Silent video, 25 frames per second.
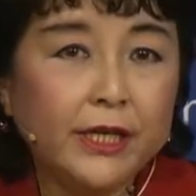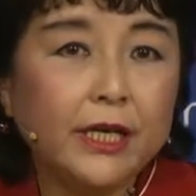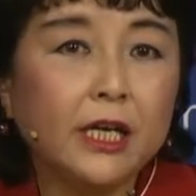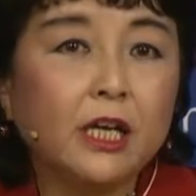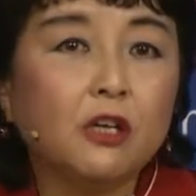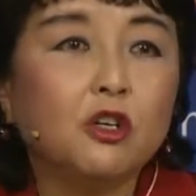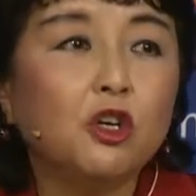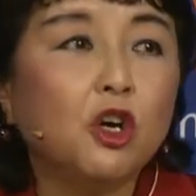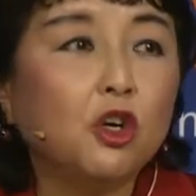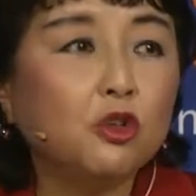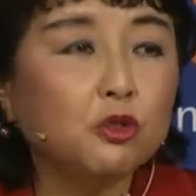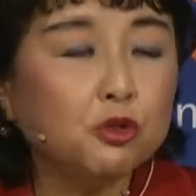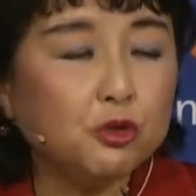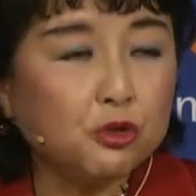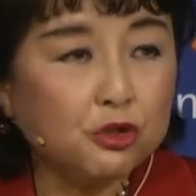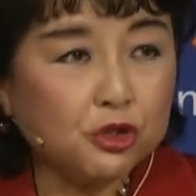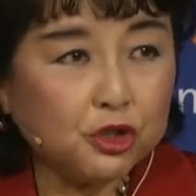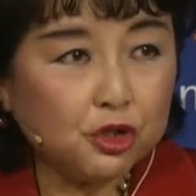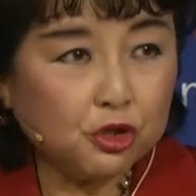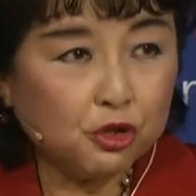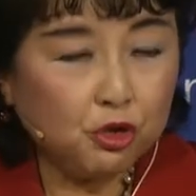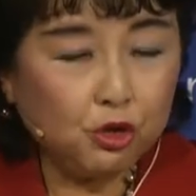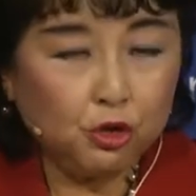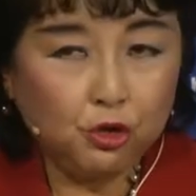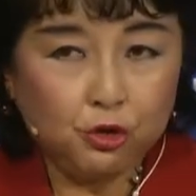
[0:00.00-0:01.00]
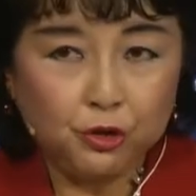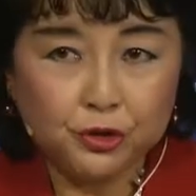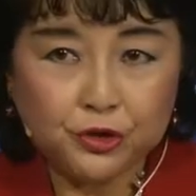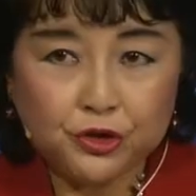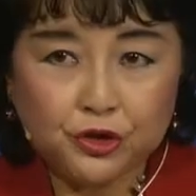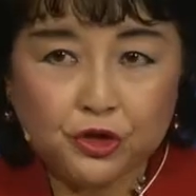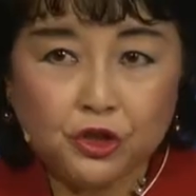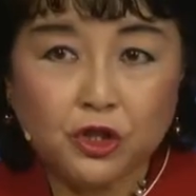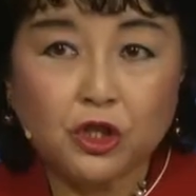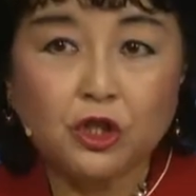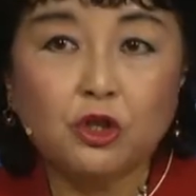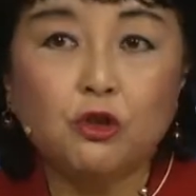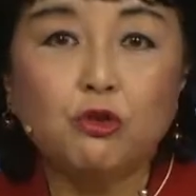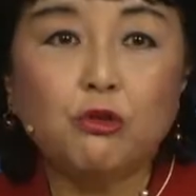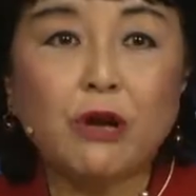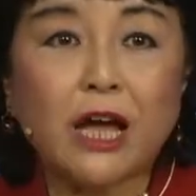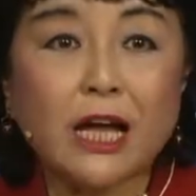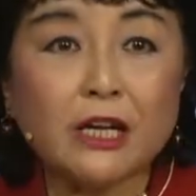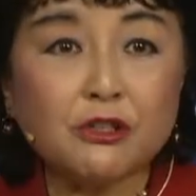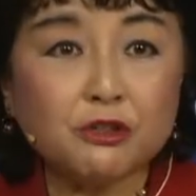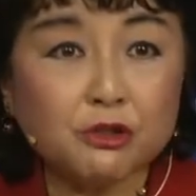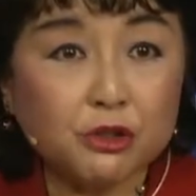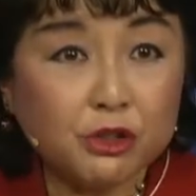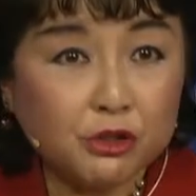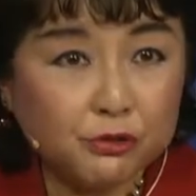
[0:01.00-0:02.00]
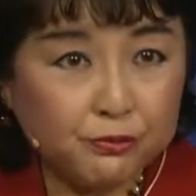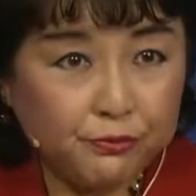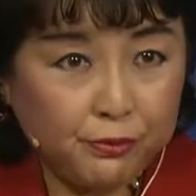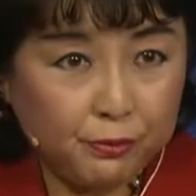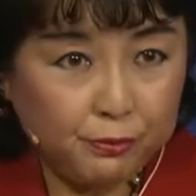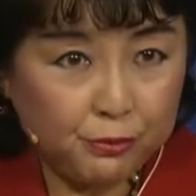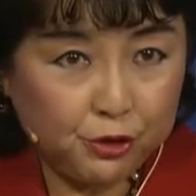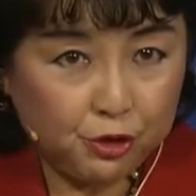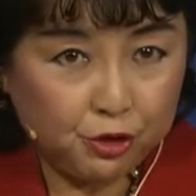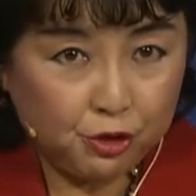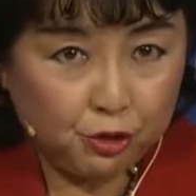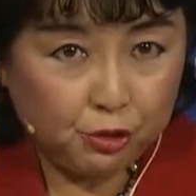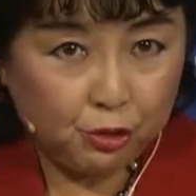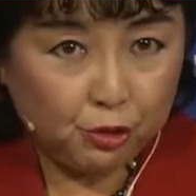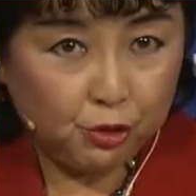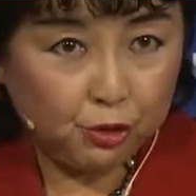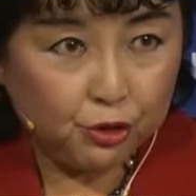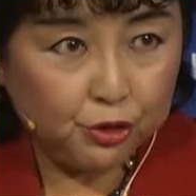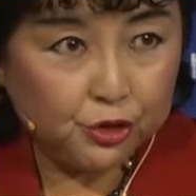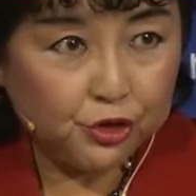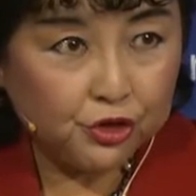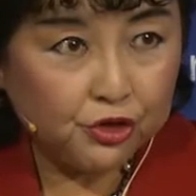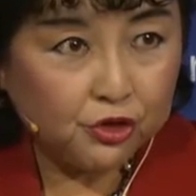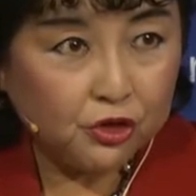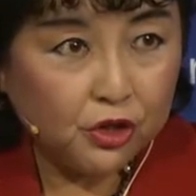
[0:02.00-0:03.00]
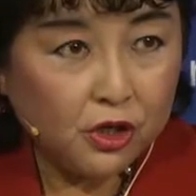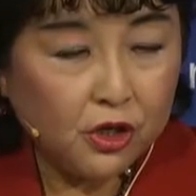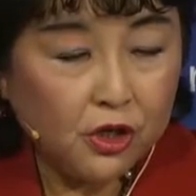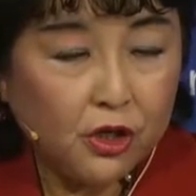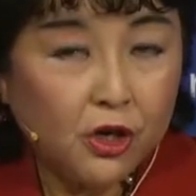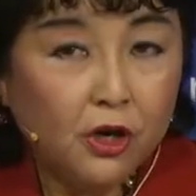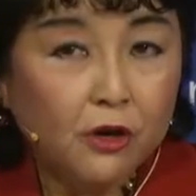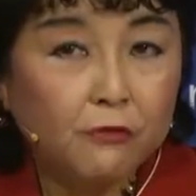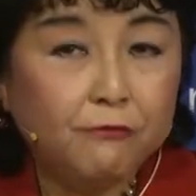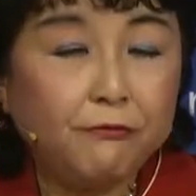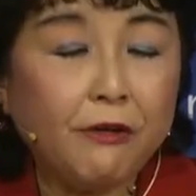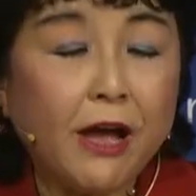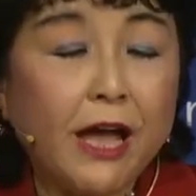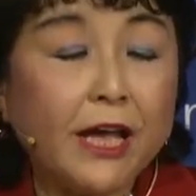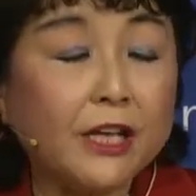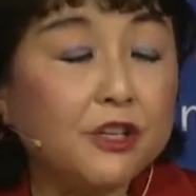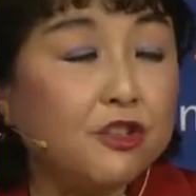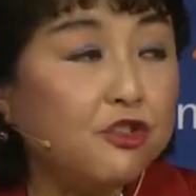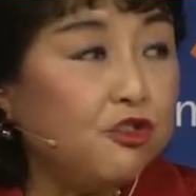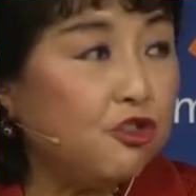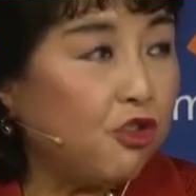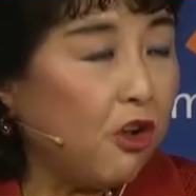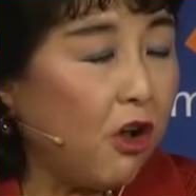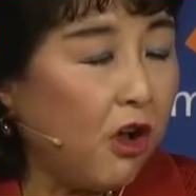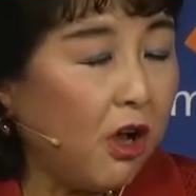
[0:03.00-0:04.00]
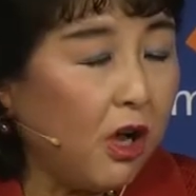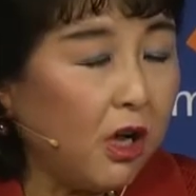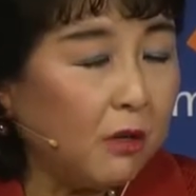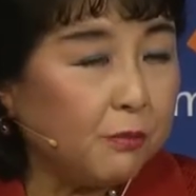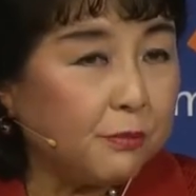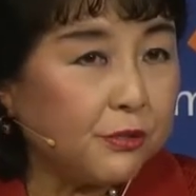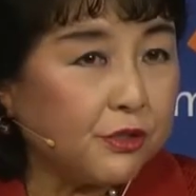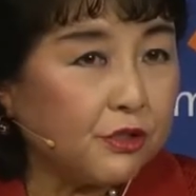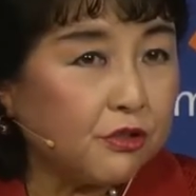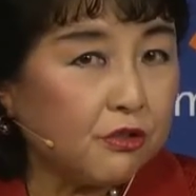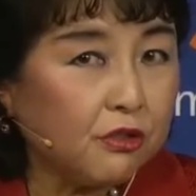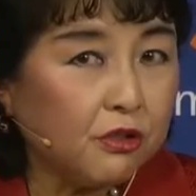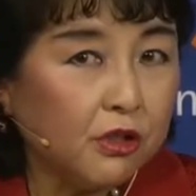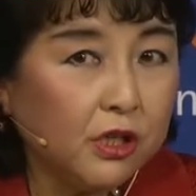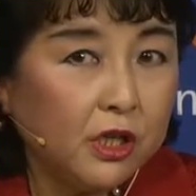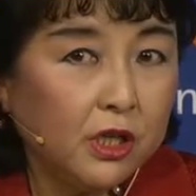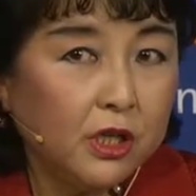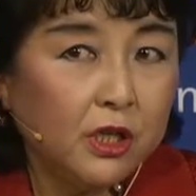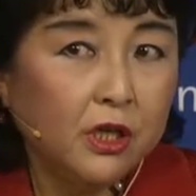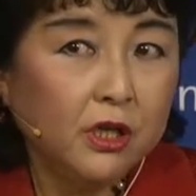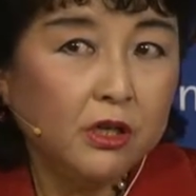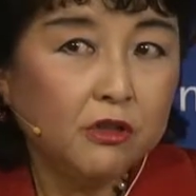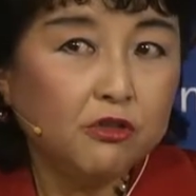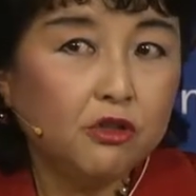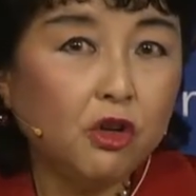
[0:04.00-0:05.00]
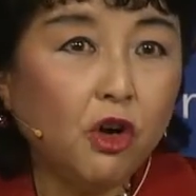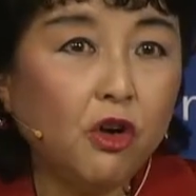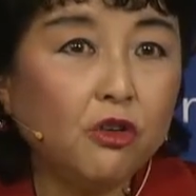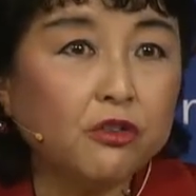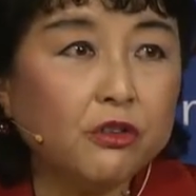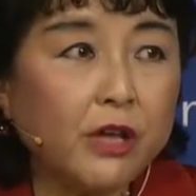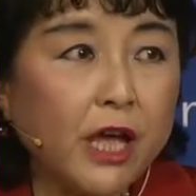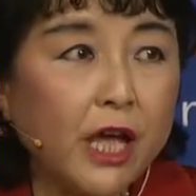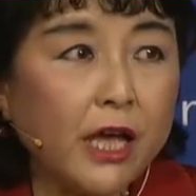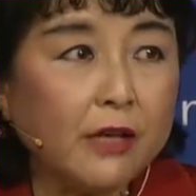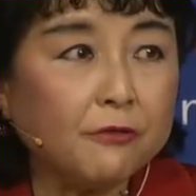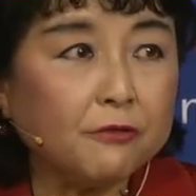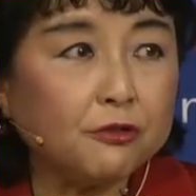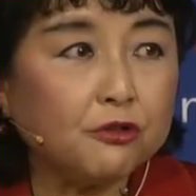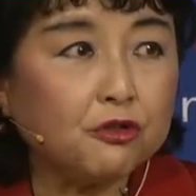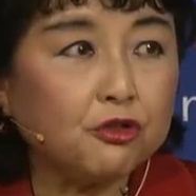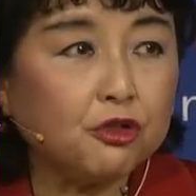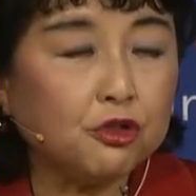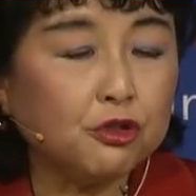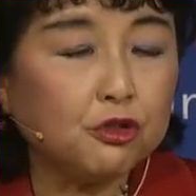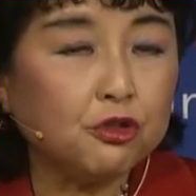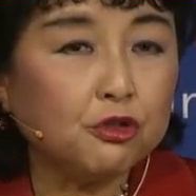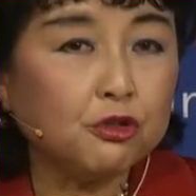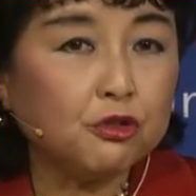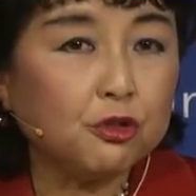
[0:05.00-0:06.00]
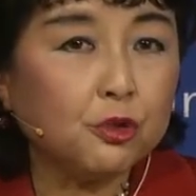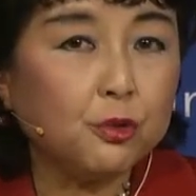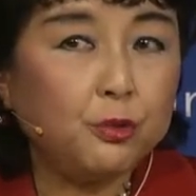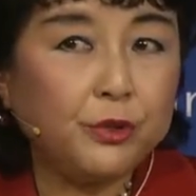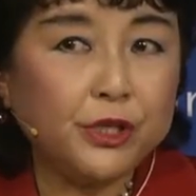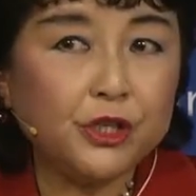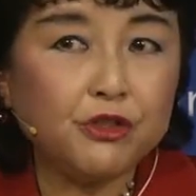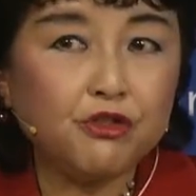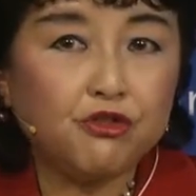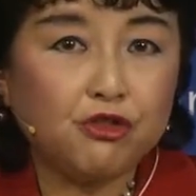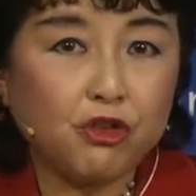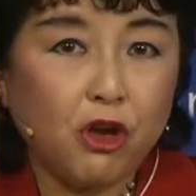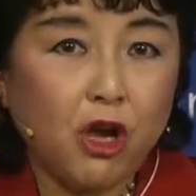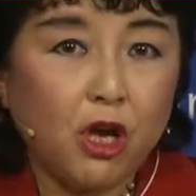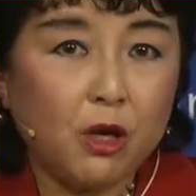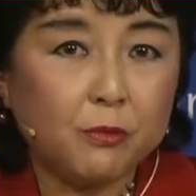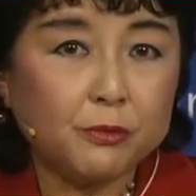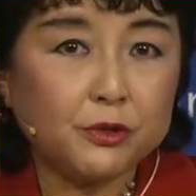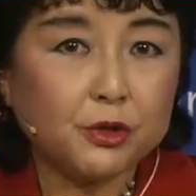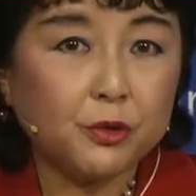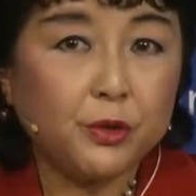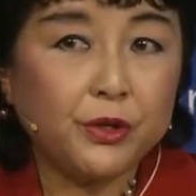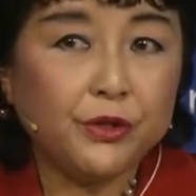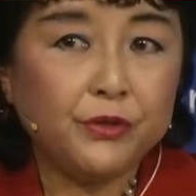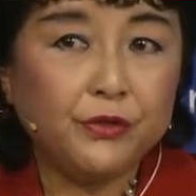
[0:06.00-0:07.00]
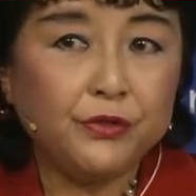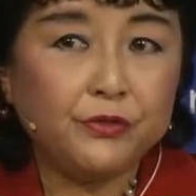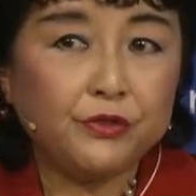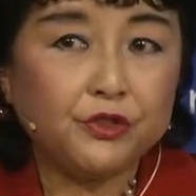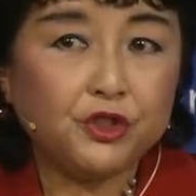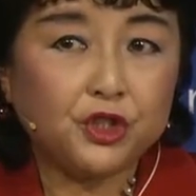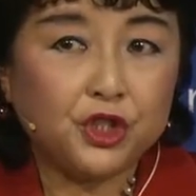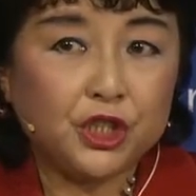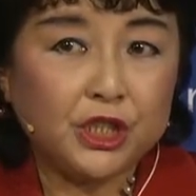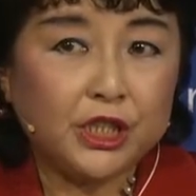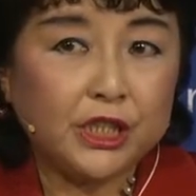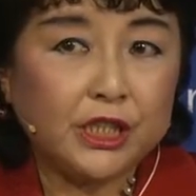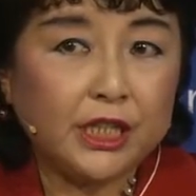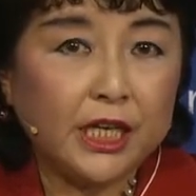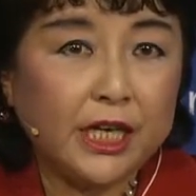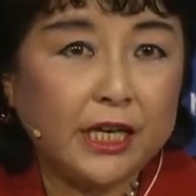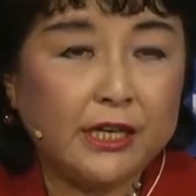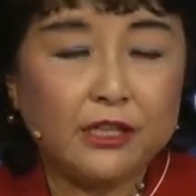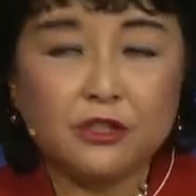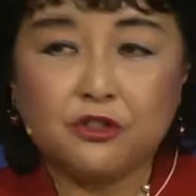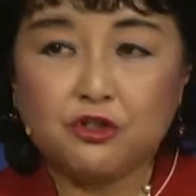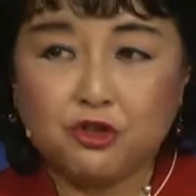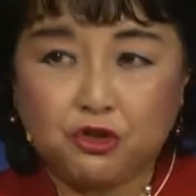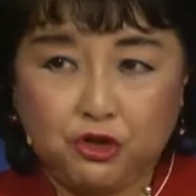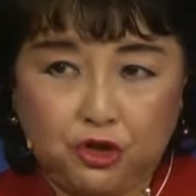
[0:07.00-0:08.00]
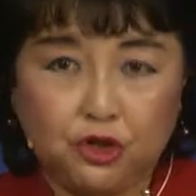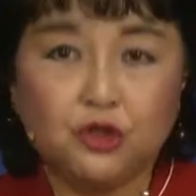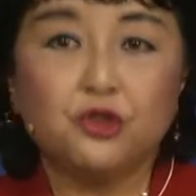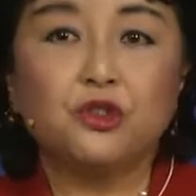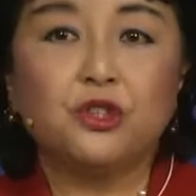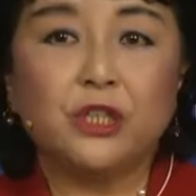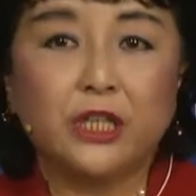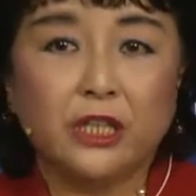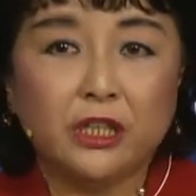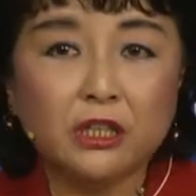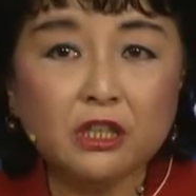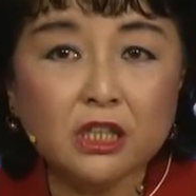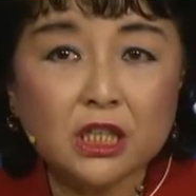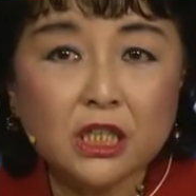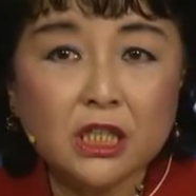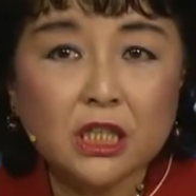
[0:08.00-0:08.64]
go to schools, graduate from schools, find jobs, don't have to quit jobs when she has children,